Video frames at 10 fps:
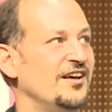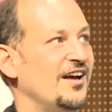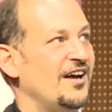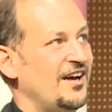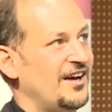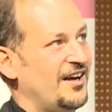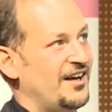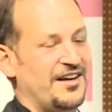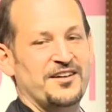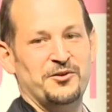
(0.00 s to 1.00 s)

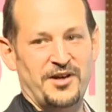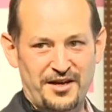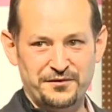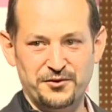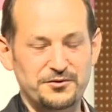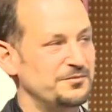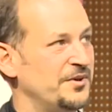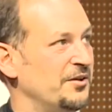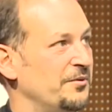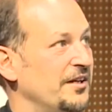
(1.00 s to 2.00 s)
You have to, by
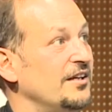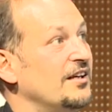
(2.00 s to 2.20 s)
the way.